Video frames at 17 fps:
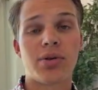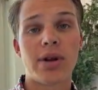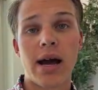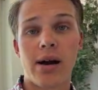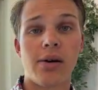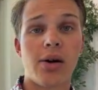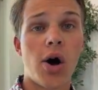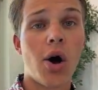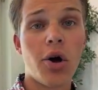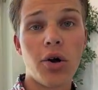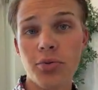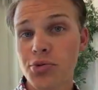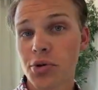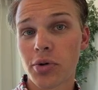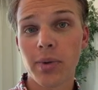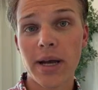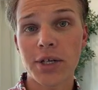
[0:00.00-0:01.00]
Now,
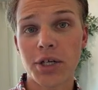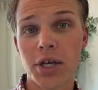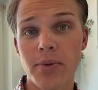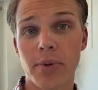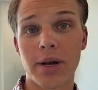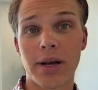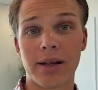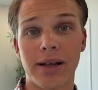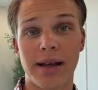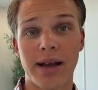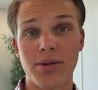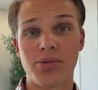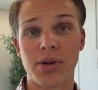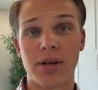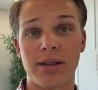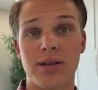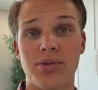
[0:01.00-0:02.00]
homes are way cheaper here. Like I
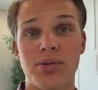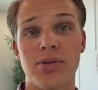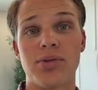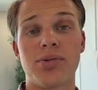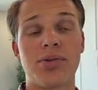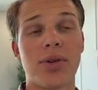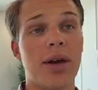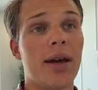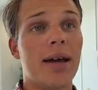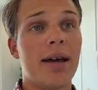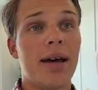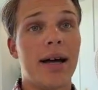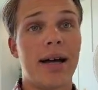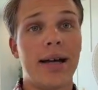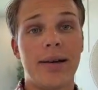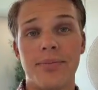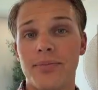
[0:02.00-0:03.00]
said, this is
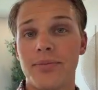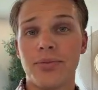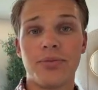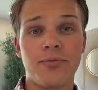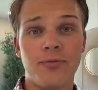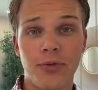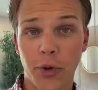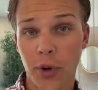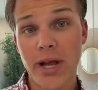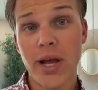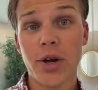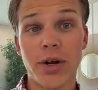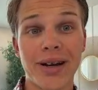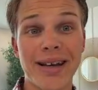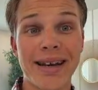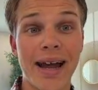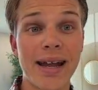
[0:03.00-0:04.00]

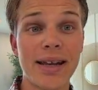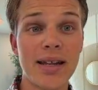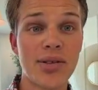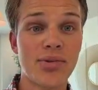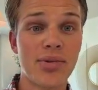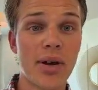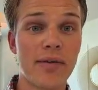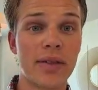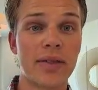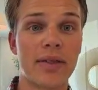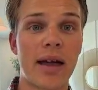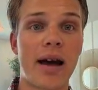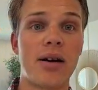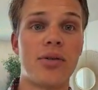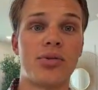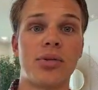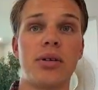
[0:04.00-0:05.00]

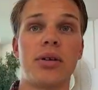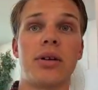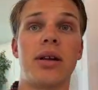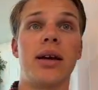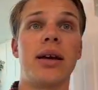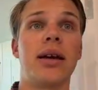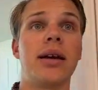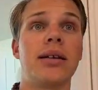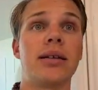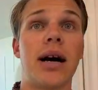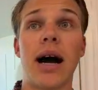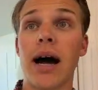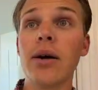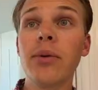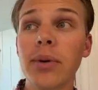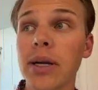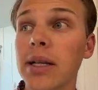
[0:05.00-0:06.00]
$397,000, and
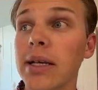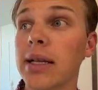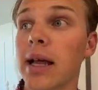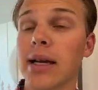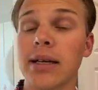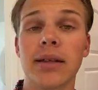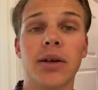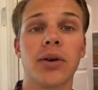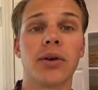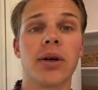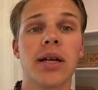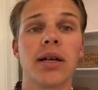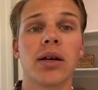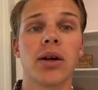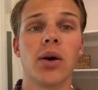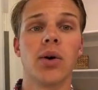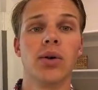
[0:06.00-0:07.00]
I really like the green
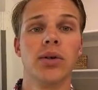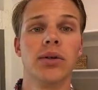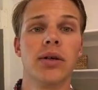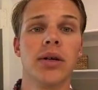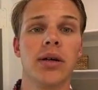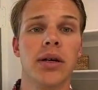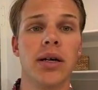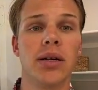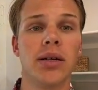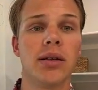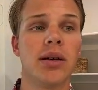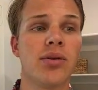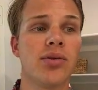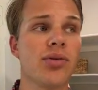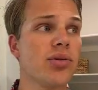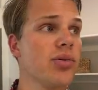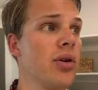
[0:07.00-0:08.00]
and gold in
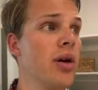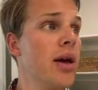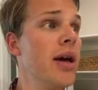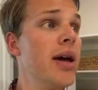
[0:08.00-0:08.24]
this.